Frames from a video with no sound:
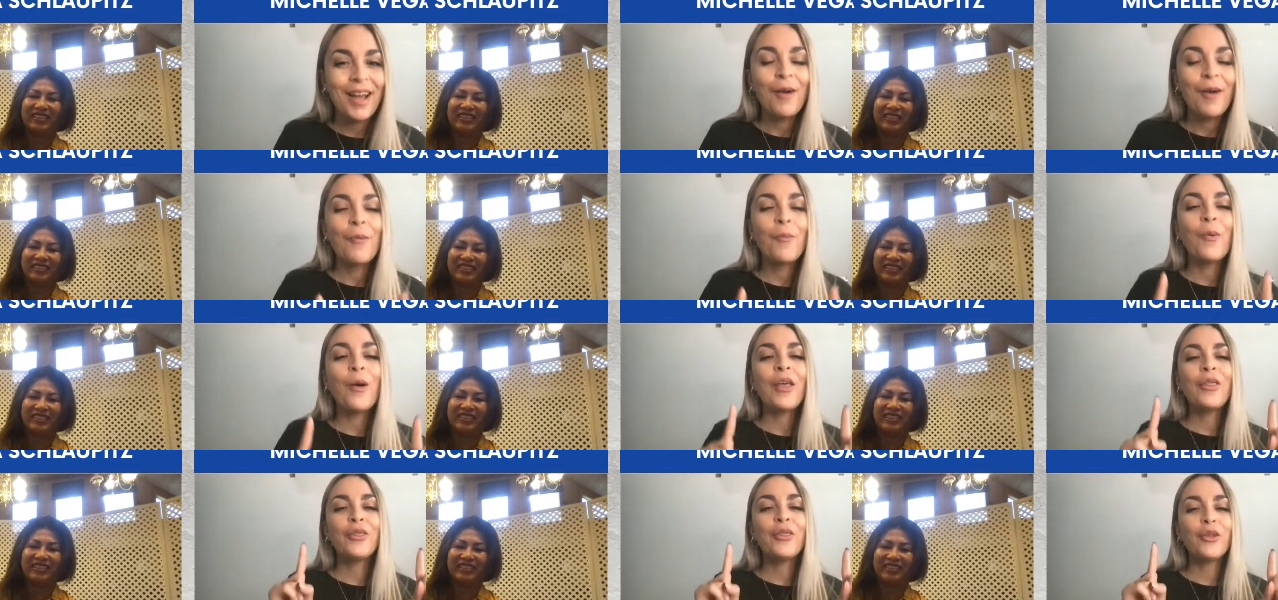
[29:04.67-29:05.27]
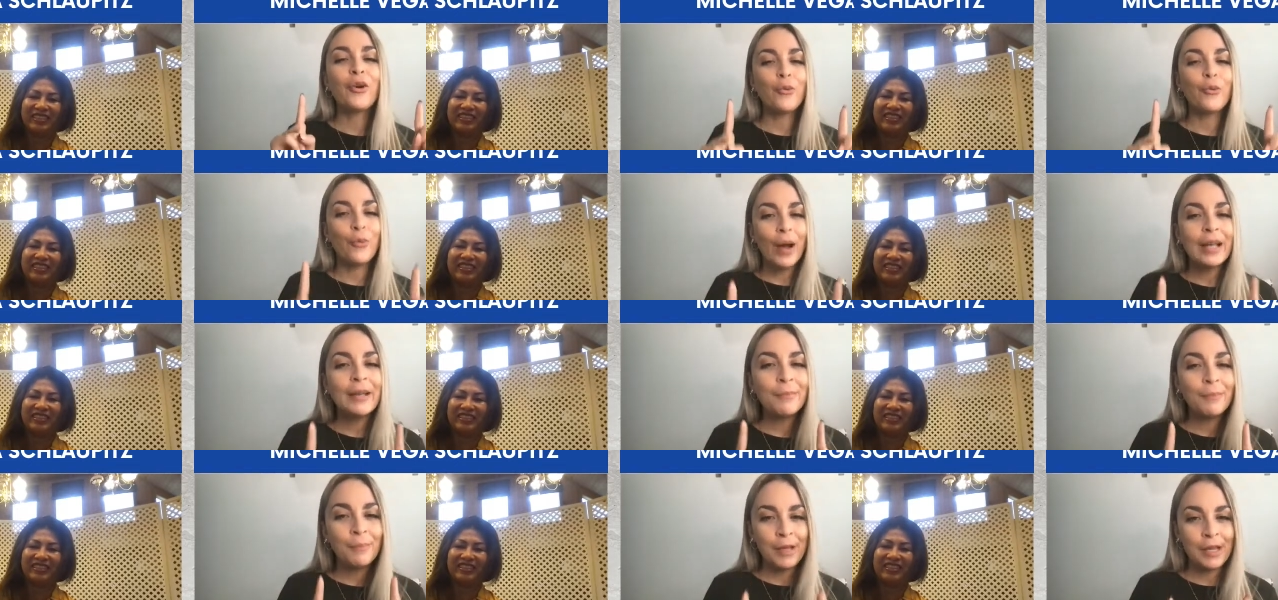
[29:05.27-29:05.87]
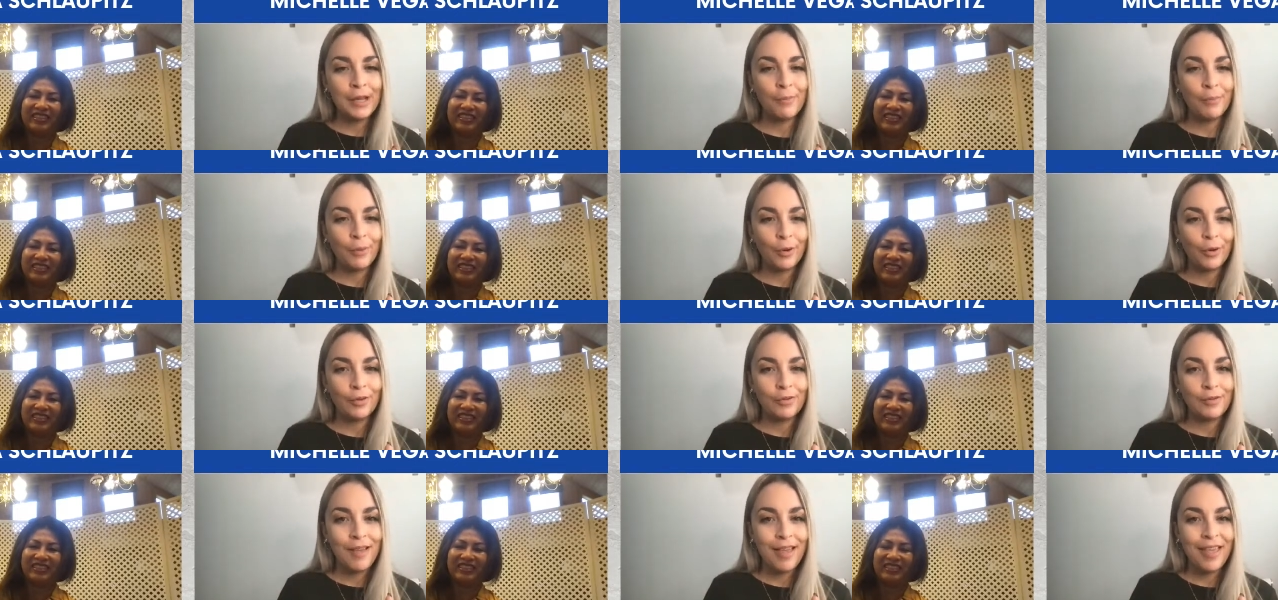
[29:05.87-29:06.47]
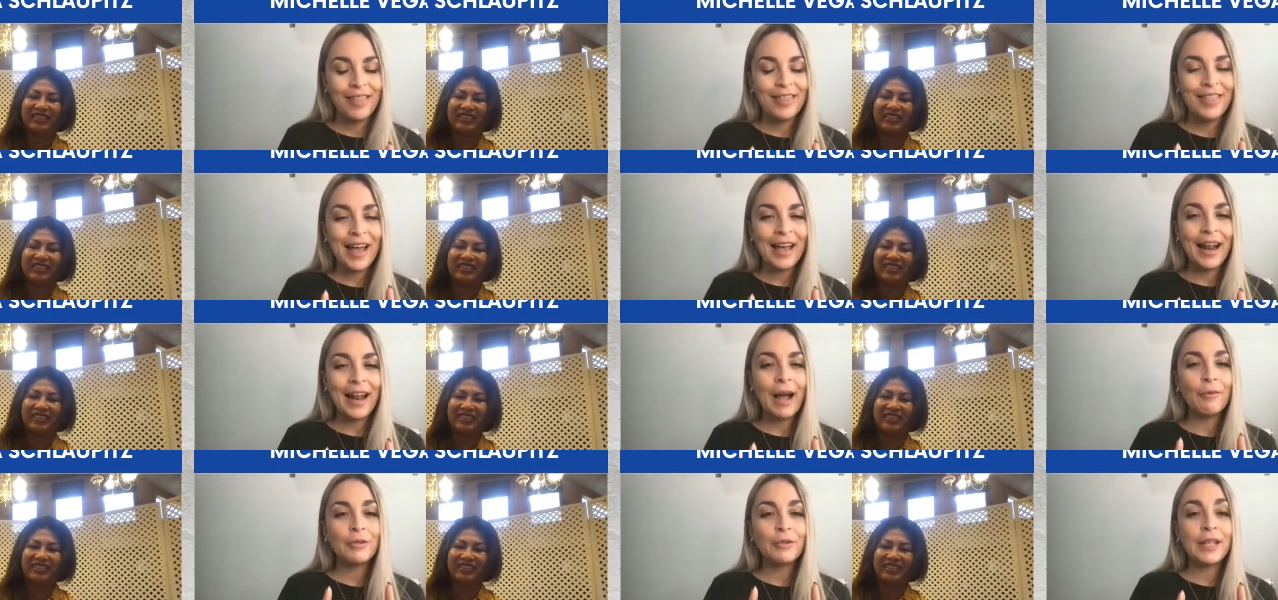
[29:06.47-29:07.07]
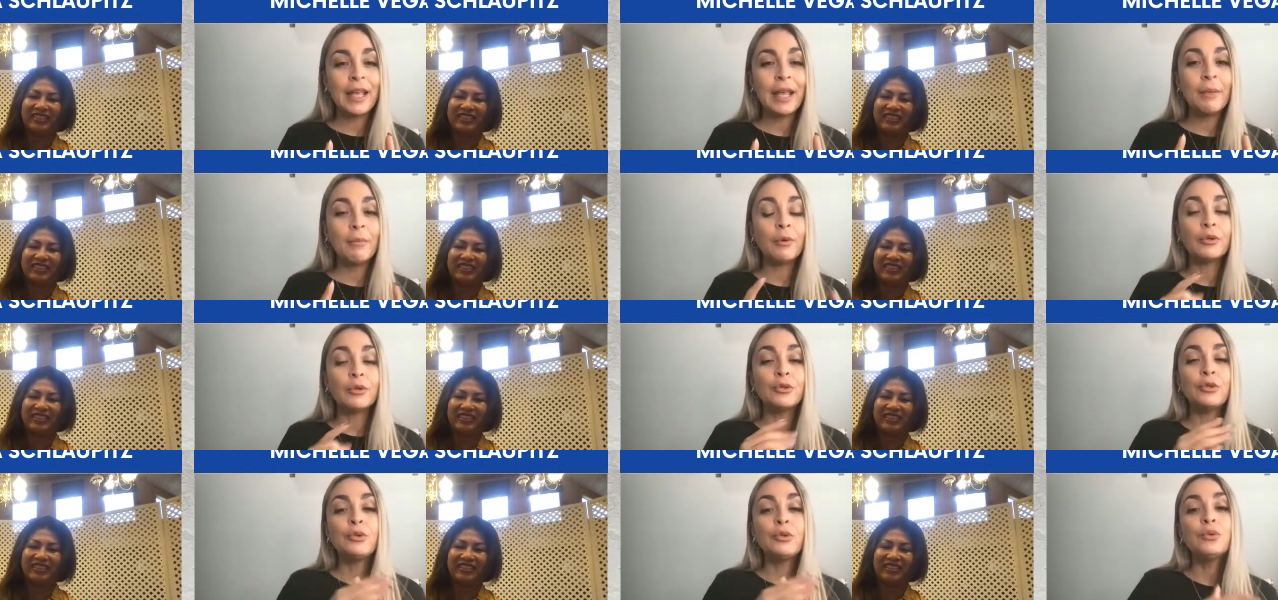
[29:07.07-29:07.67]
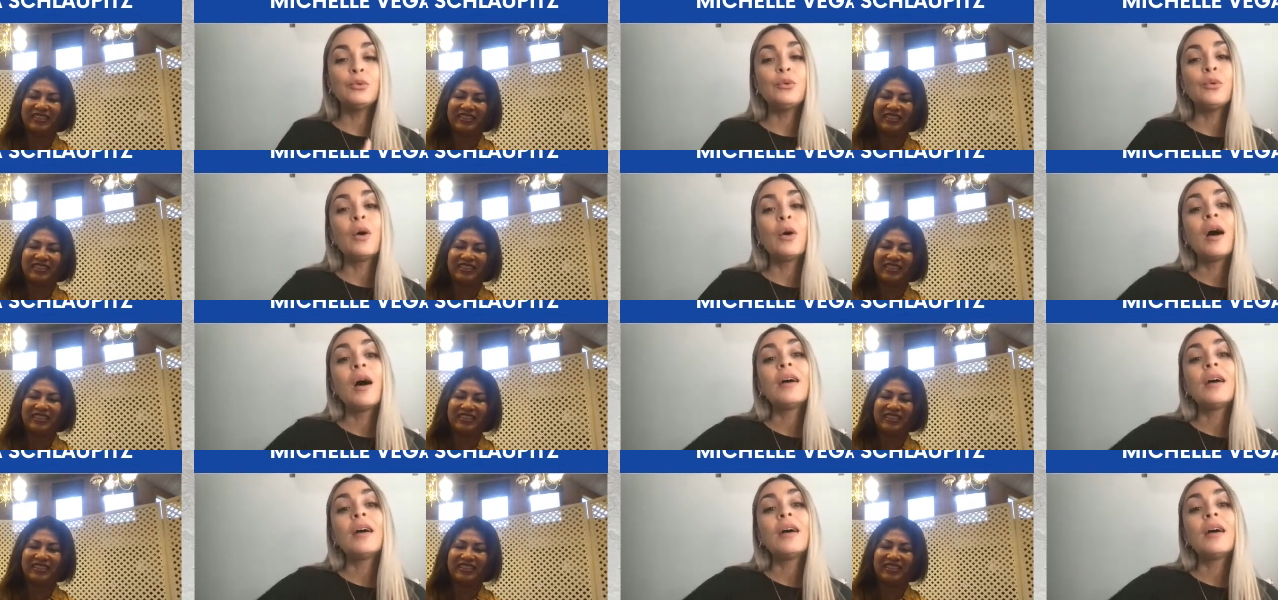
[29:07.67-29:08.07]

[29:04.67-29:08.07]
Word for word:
Speaker 1: with the right people that I was able to